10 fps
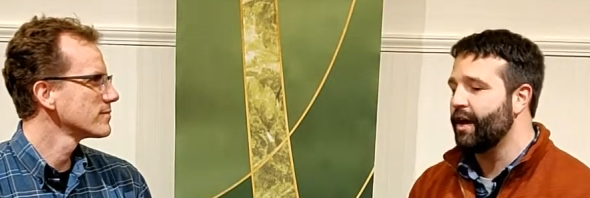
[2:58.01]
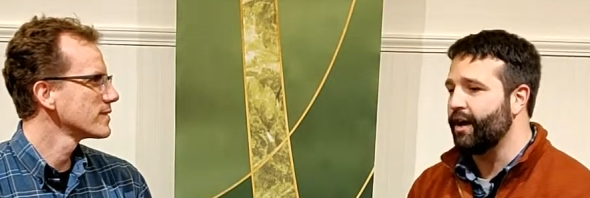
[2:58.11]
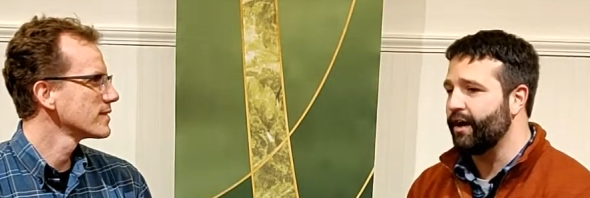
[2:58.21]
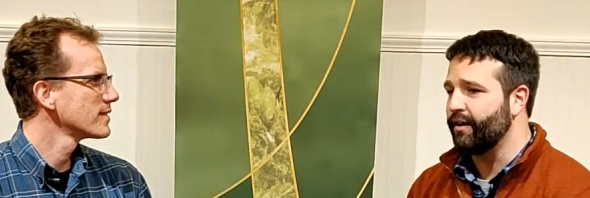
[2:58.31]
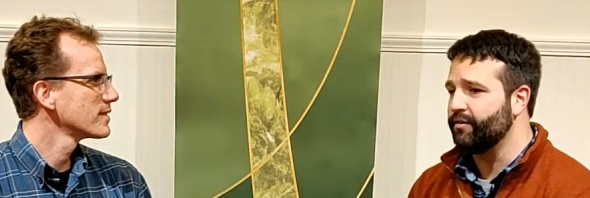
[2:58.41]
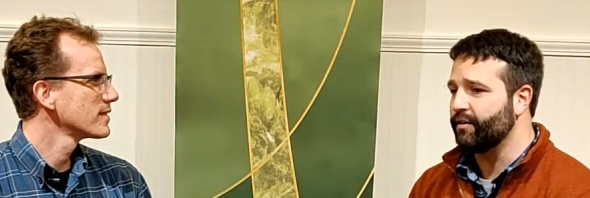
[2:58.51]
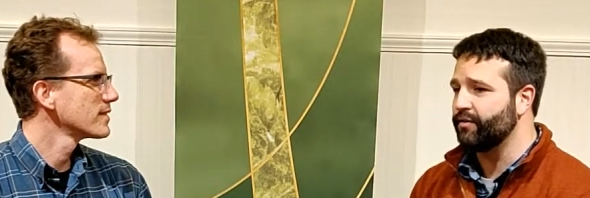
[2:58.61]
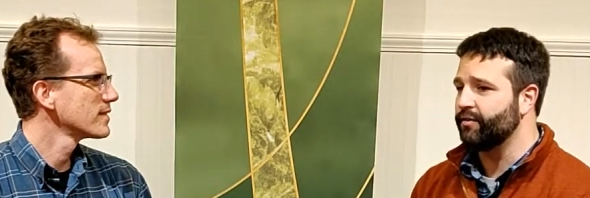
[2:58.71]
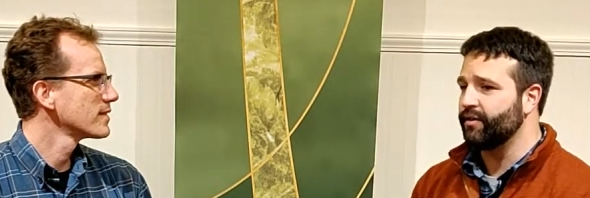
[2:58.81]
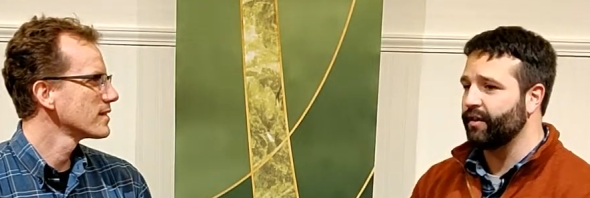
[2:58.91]
Speaker 1: Uh, it
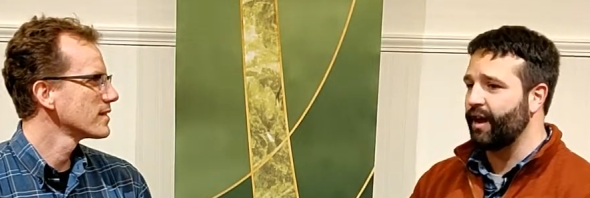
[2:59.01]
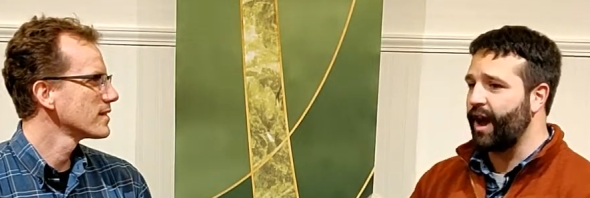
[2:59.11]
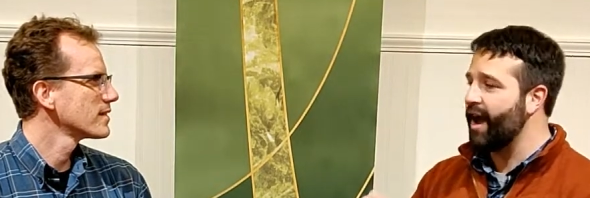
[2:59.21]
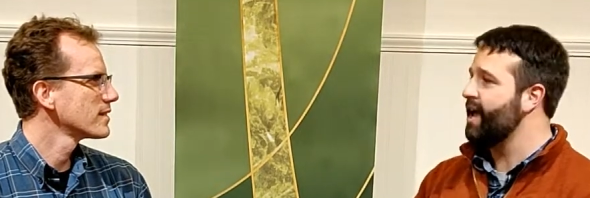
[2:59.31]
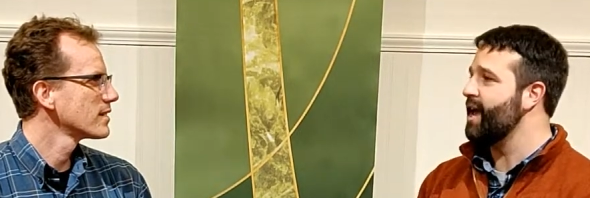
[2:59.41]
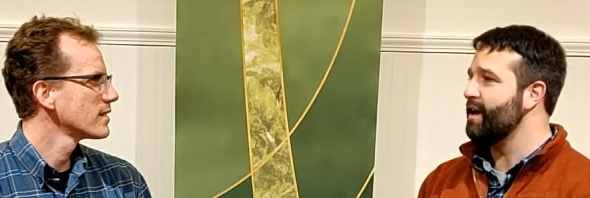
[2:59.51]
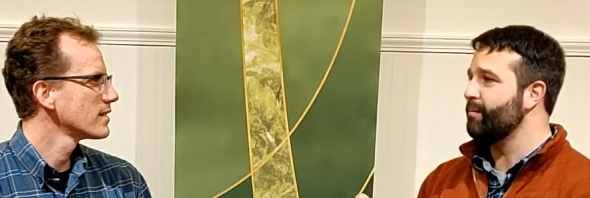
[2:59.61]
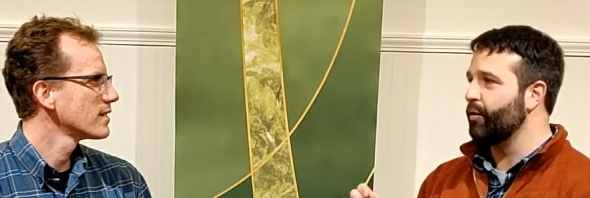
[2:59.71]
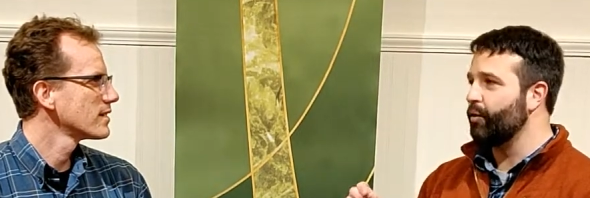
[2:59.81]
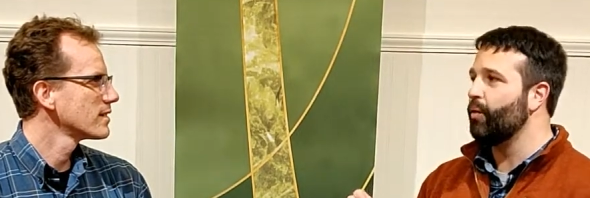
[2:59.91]
says, I
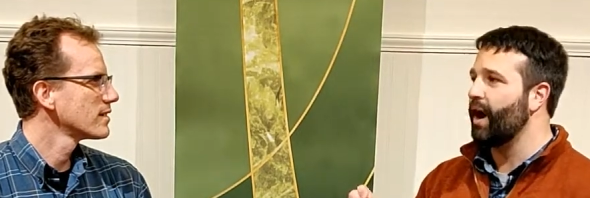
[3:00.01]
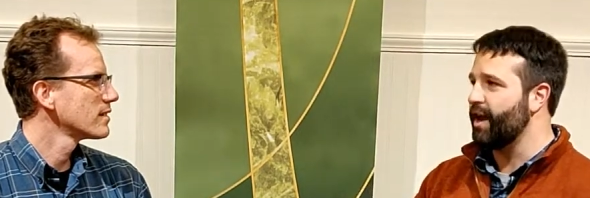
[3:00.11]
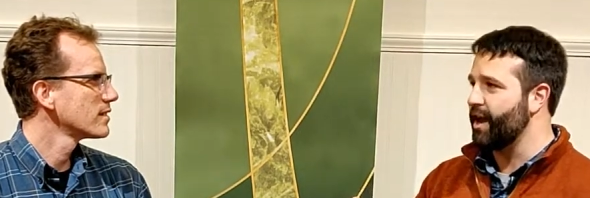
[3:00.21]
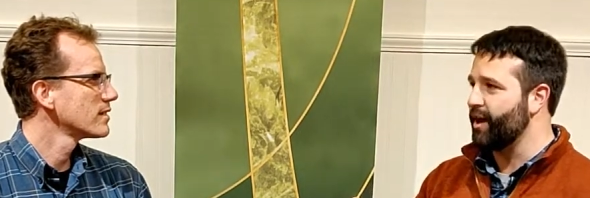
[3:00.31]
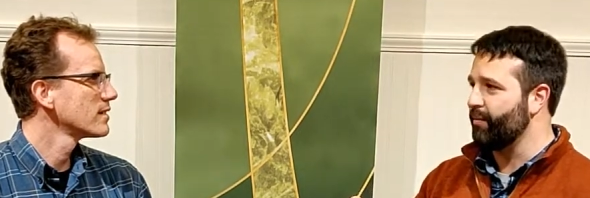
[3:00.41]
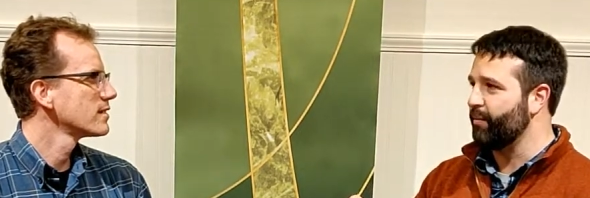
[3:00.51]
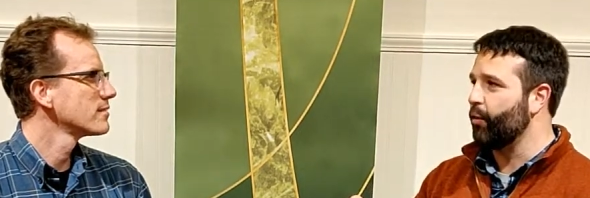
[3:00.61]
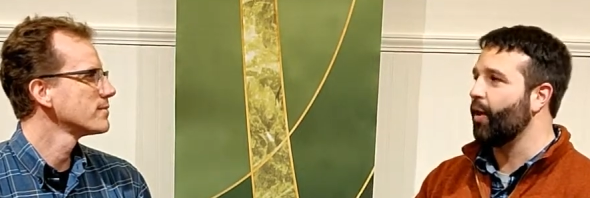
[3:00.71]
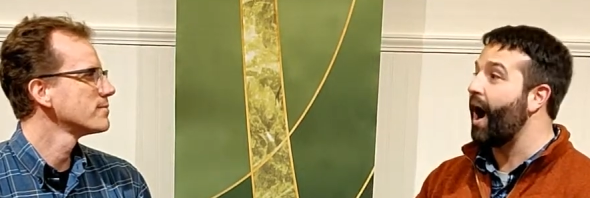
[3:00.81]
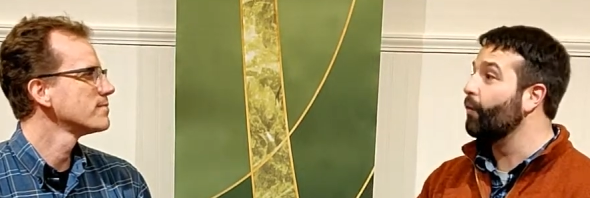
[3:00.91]
am who I am,
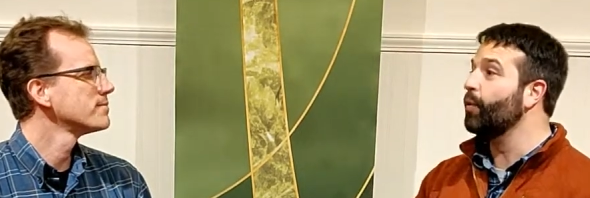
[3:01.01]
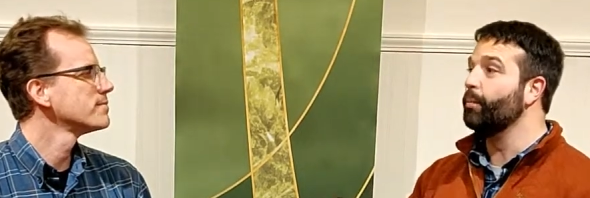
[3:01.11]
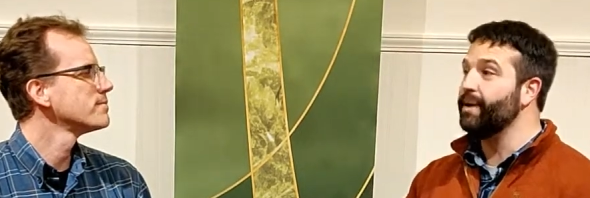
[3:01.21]
or I will